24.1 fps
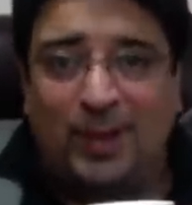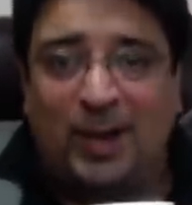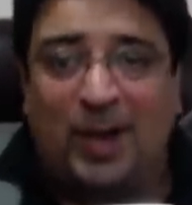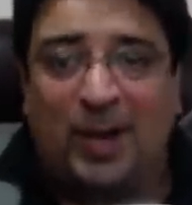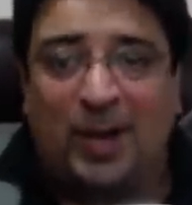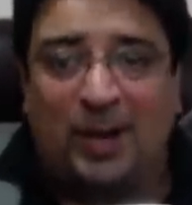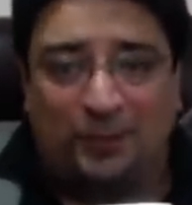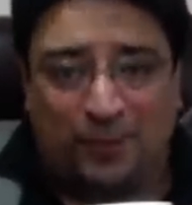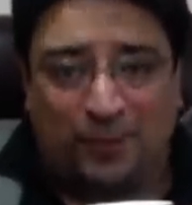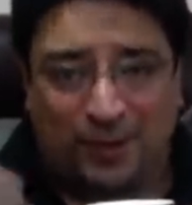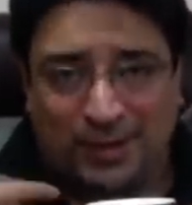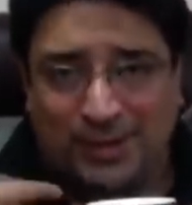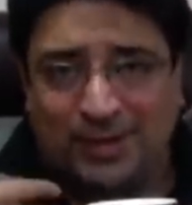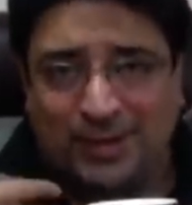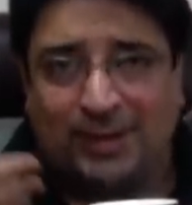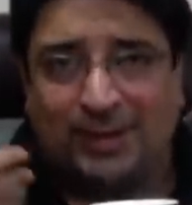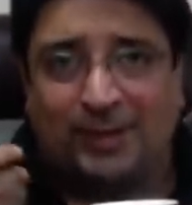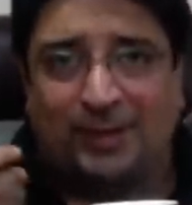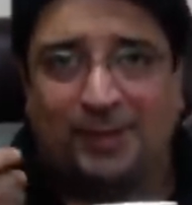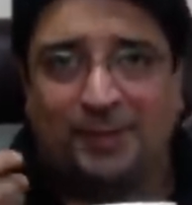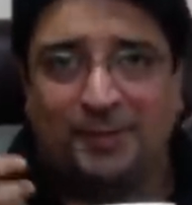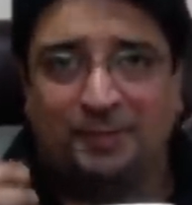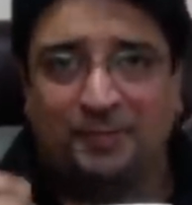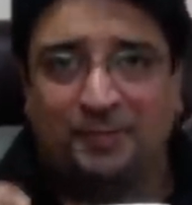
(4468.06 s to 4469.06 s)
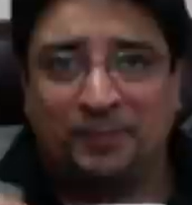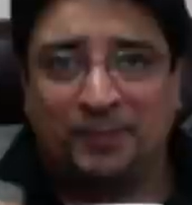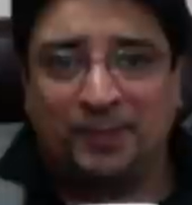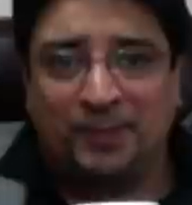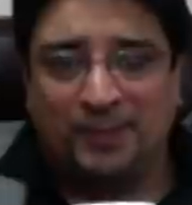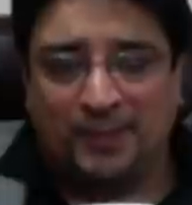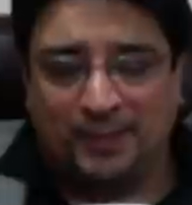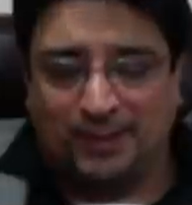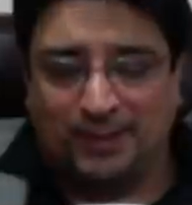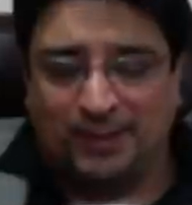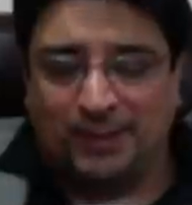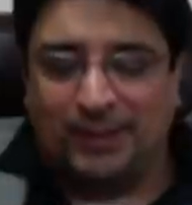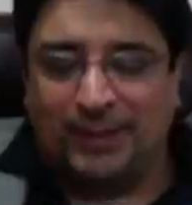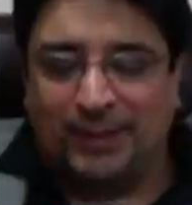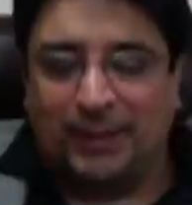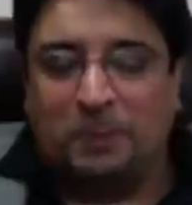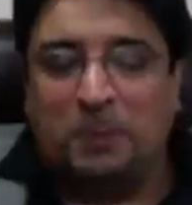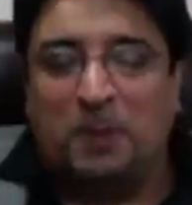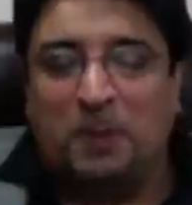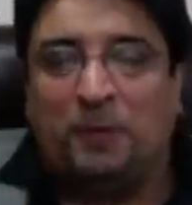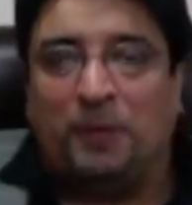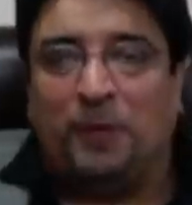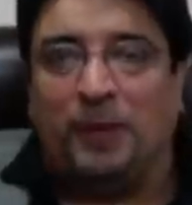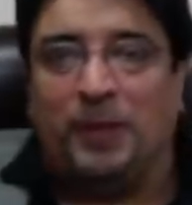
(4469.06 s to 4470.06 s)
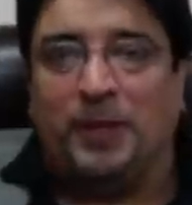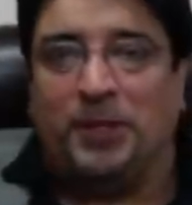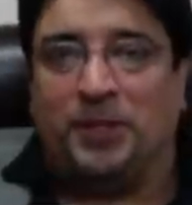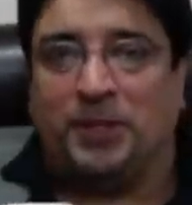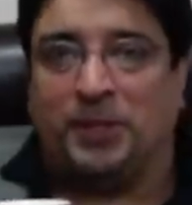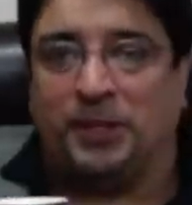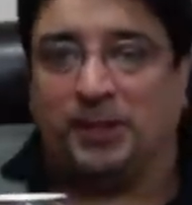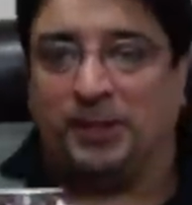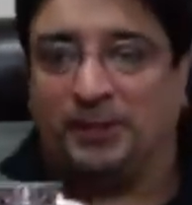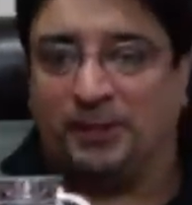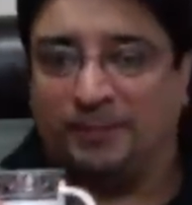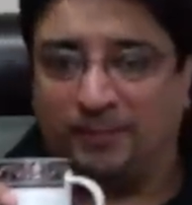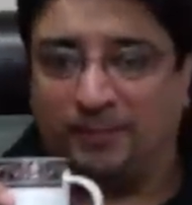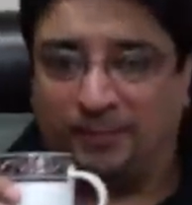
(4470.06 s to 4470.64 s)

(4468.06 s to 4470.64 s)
I've earned it. Let me finish it.